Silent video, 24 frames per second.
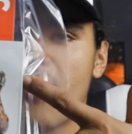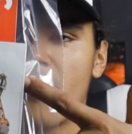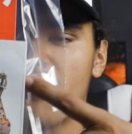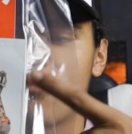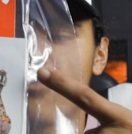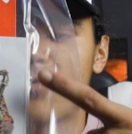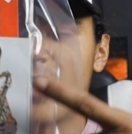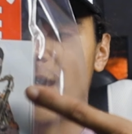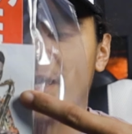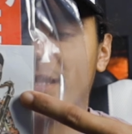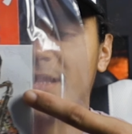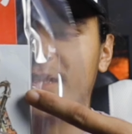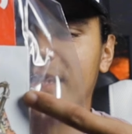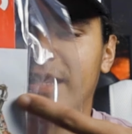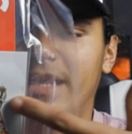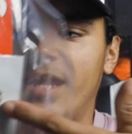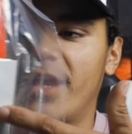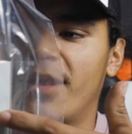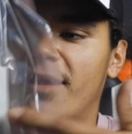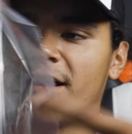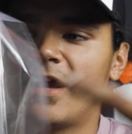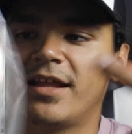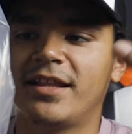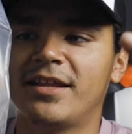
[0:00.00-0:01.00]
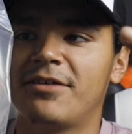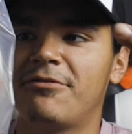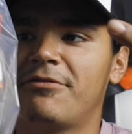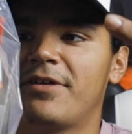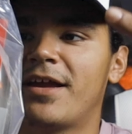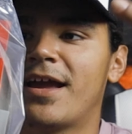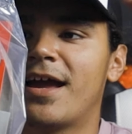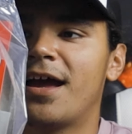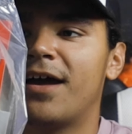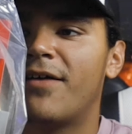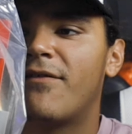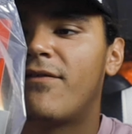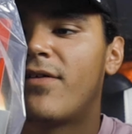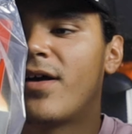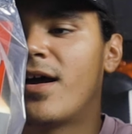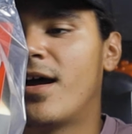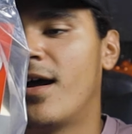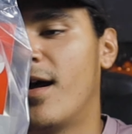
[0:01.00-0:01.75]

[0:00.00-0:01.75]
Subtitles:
right there, and then we have